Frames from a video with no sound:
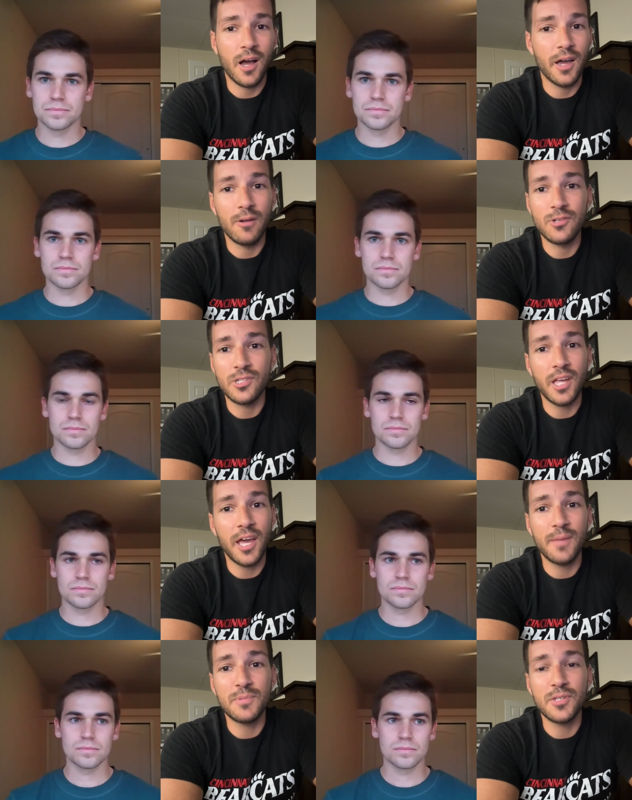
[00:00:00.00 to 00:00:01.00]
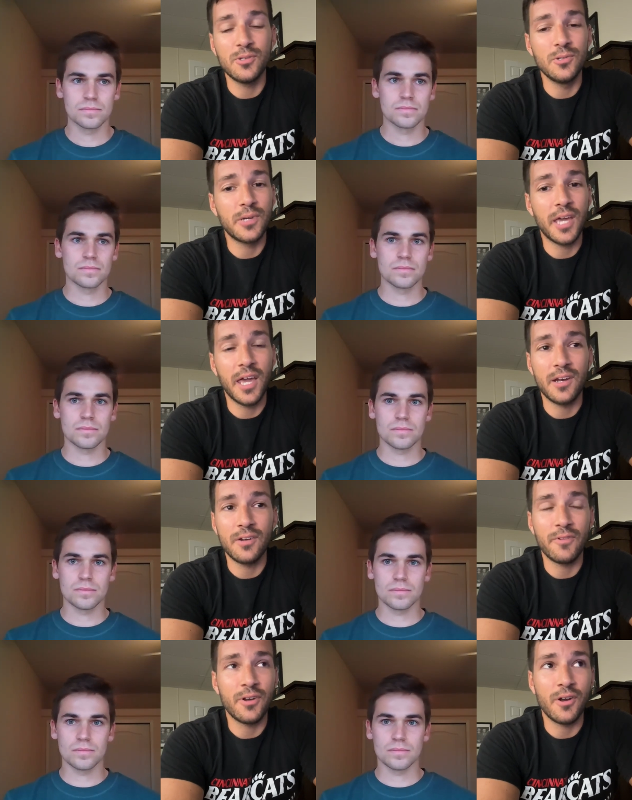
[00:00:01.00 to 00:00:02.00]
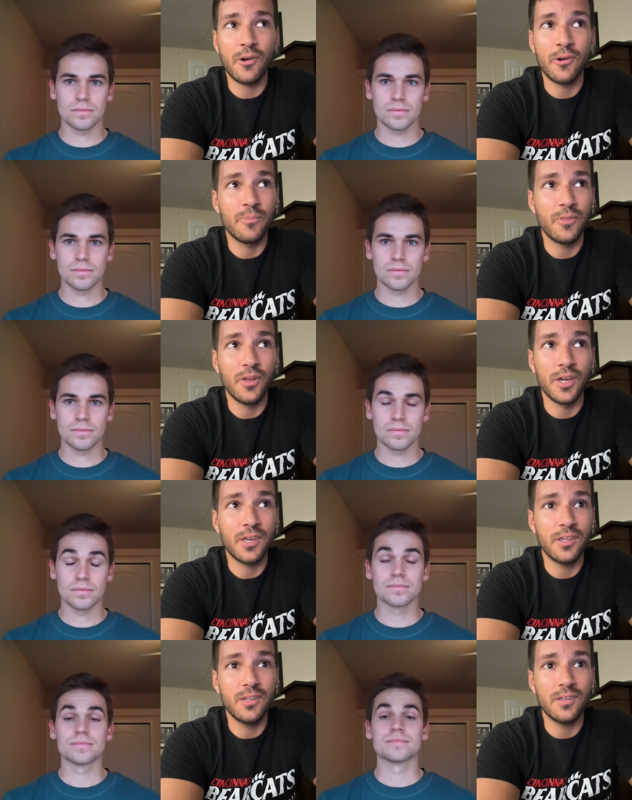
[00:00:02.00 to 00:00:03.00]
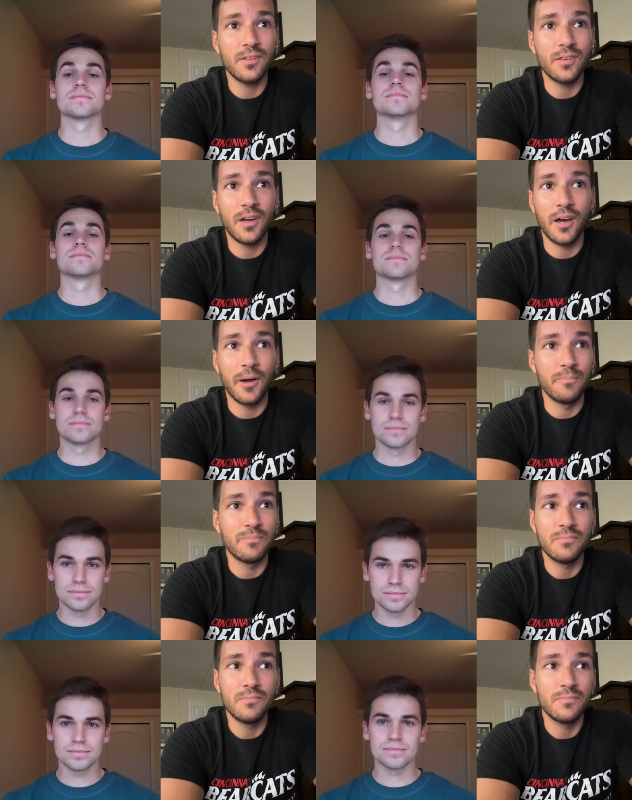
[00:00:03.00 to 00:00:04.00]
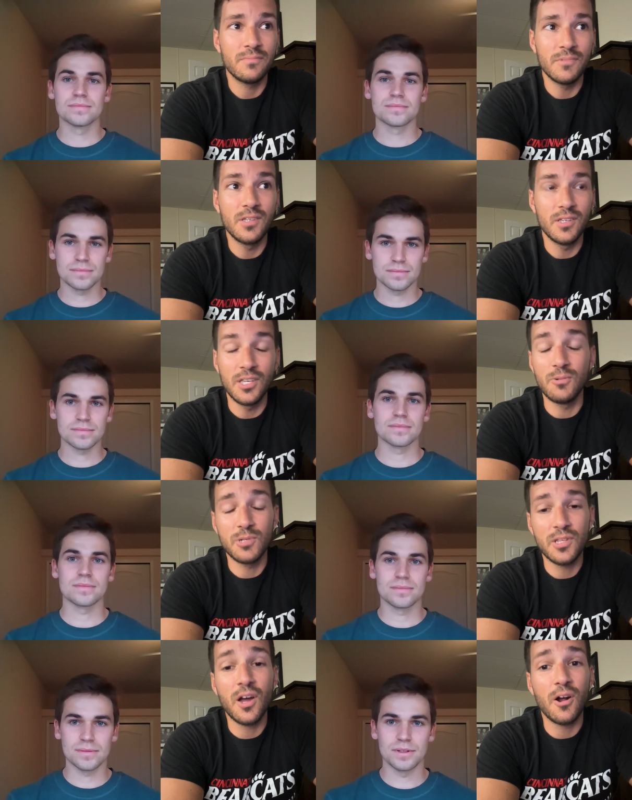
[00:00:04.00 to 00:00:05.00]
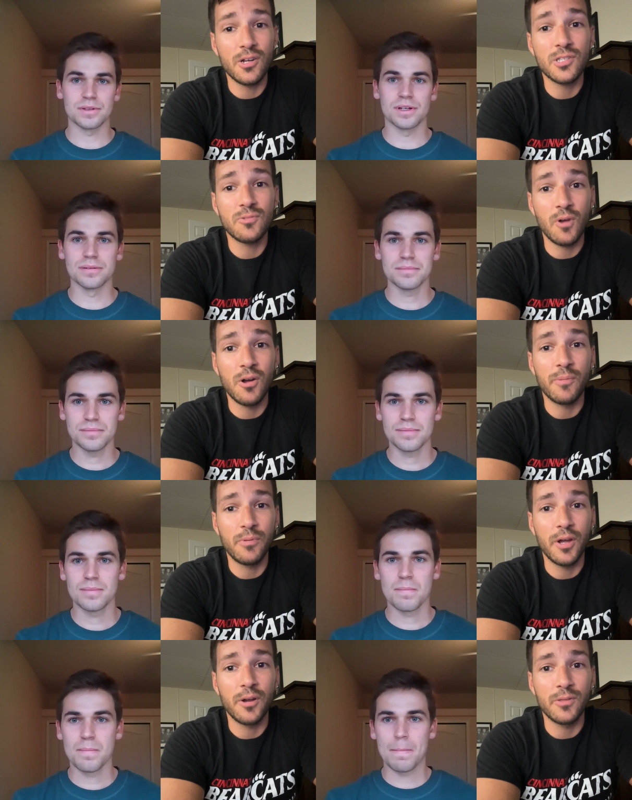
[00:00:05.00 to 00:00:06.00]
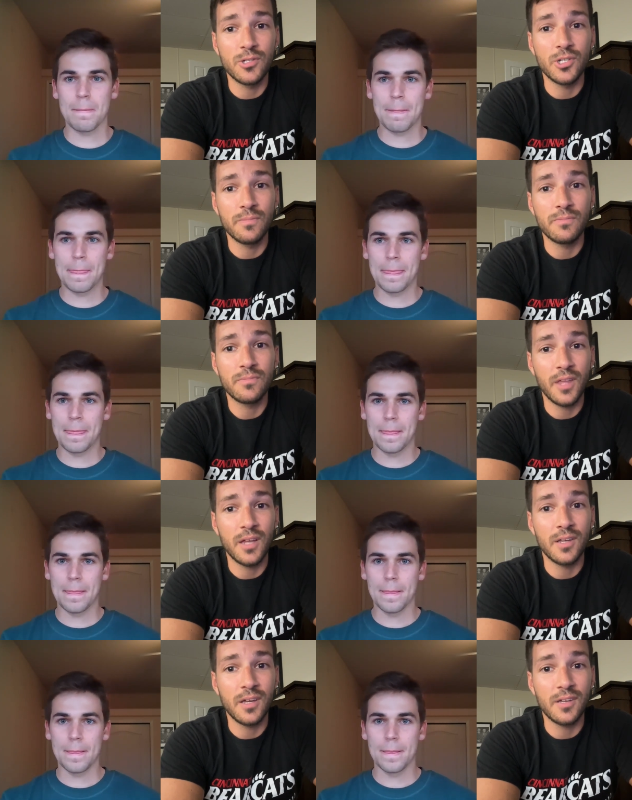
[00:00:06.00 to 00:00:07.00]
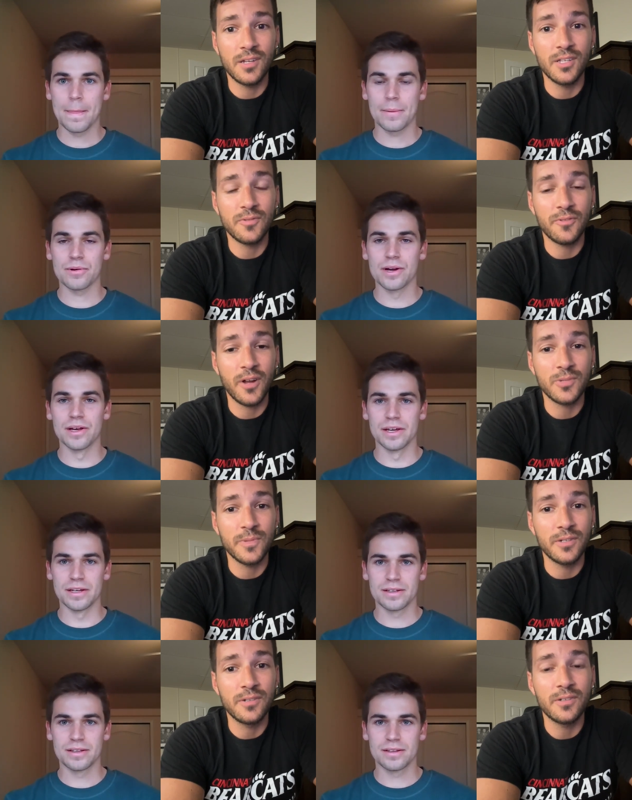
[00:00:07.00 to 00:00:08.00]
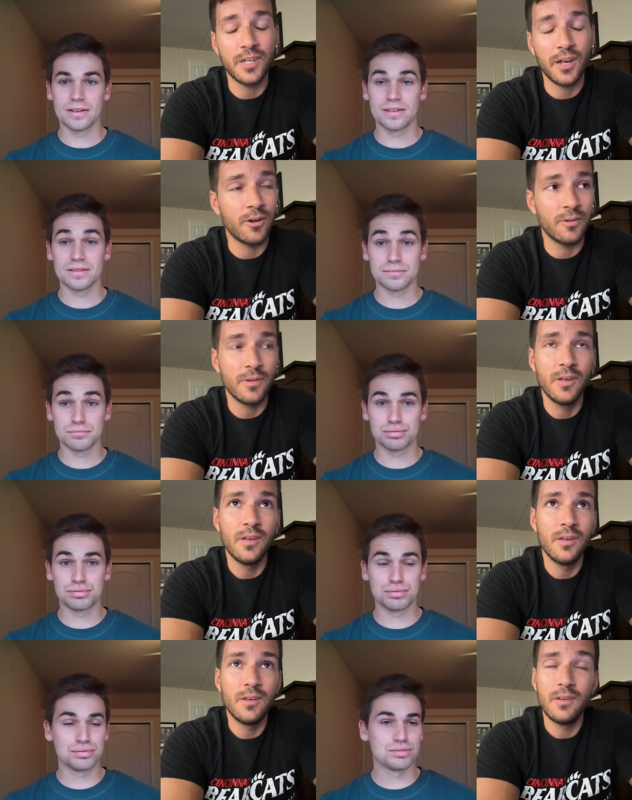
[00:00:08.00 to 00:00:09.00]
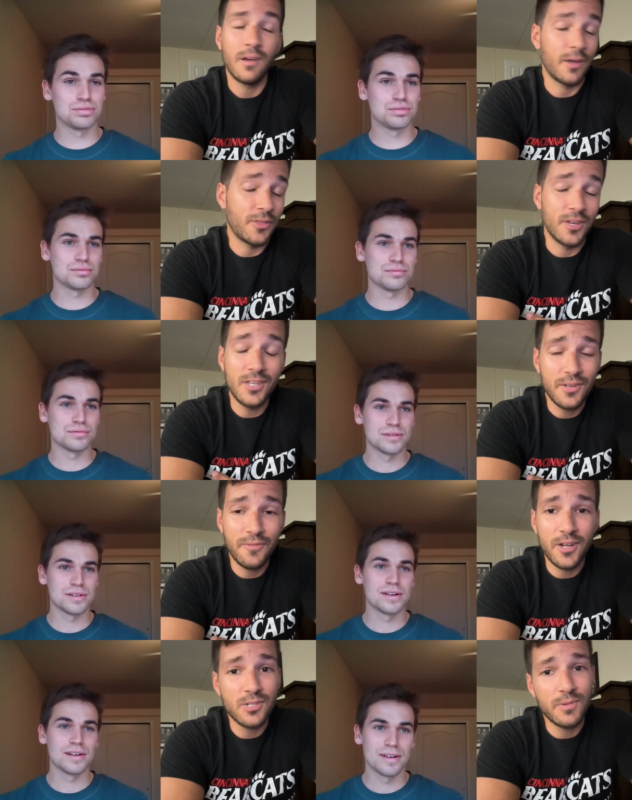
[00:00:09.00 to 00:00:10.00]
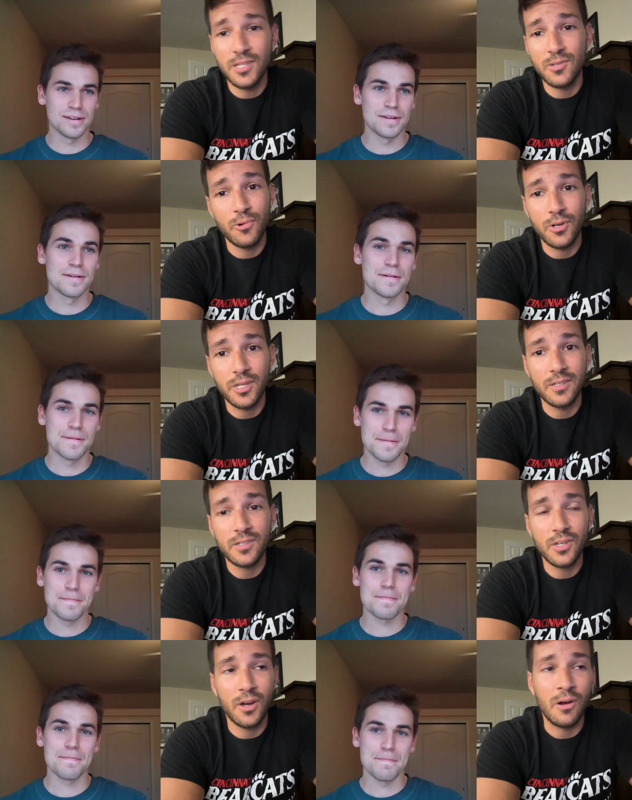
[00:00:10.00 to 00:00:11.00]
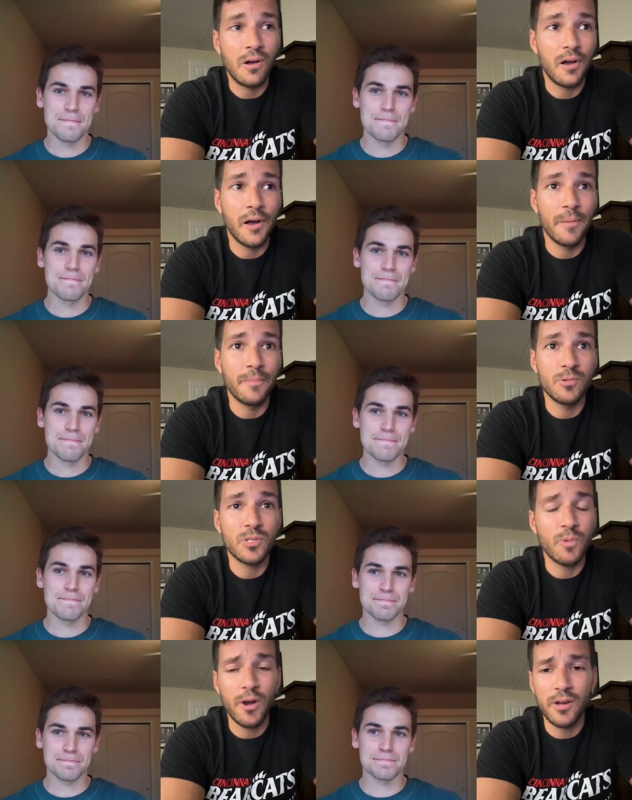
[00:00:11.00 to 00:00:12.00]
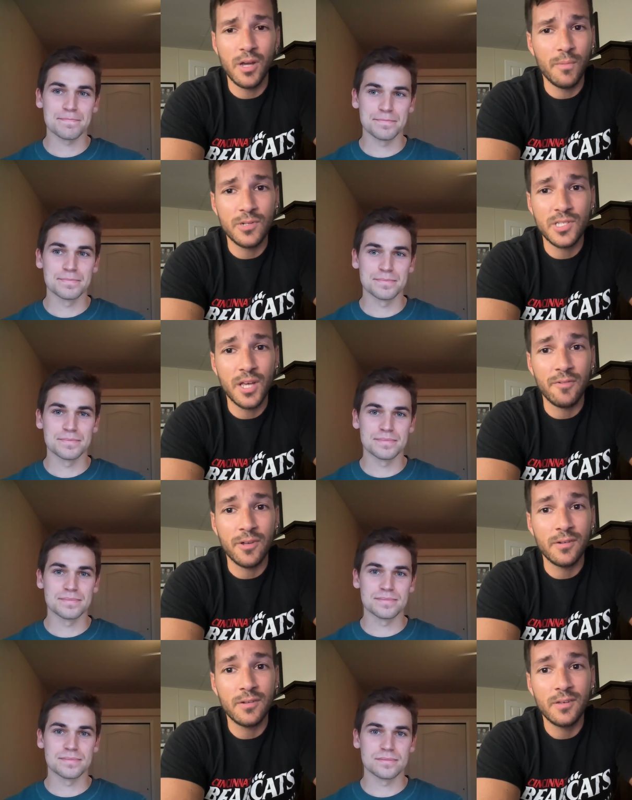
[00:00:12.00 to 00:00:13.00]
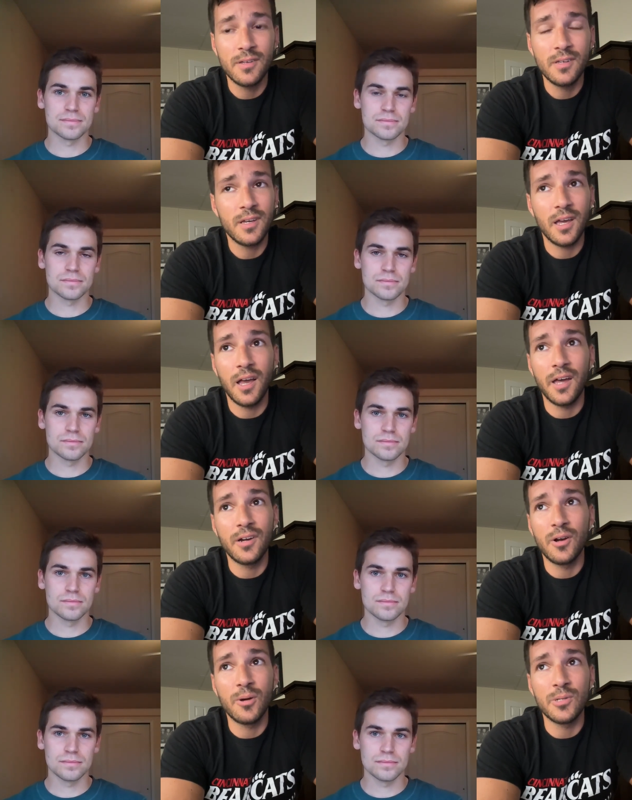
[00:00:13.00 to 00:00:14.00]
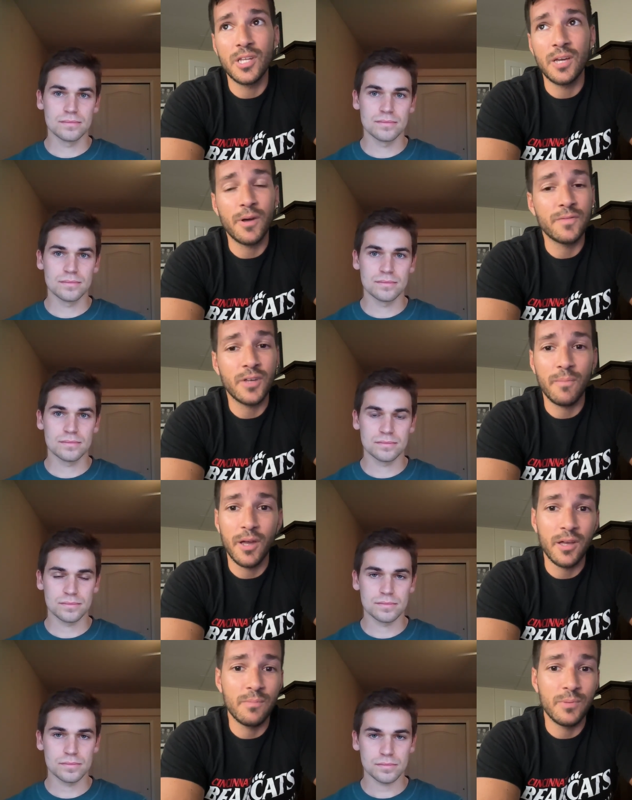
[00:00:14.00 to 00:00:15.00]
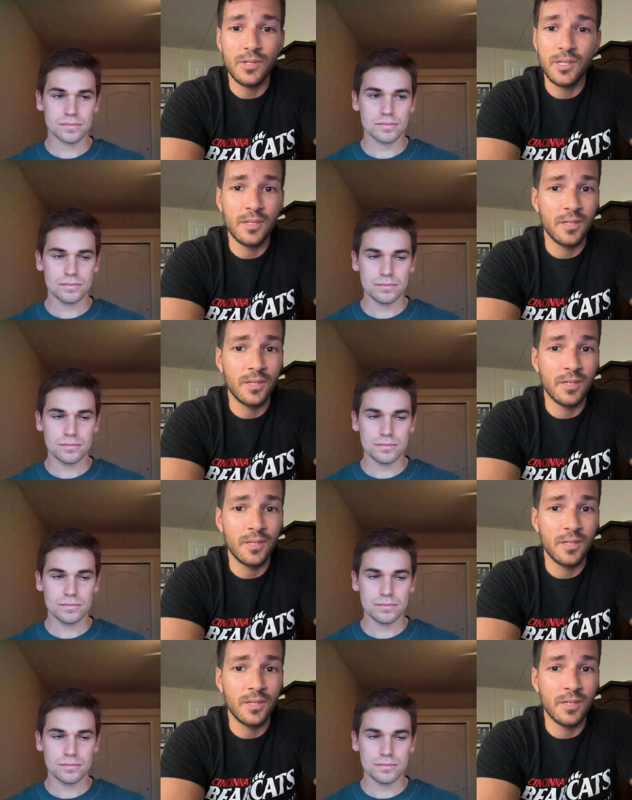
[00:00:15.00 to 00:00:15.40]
Speaker 1: Ohio, just absolute cannon of an arm. Like, um, he was the hardest throwing player in the gym that day, and he's really? a run. Yeah, or think he's a freshman. He's a rookie. So um, he was wearing number seven. I, I, don't know his name off the top of my head, but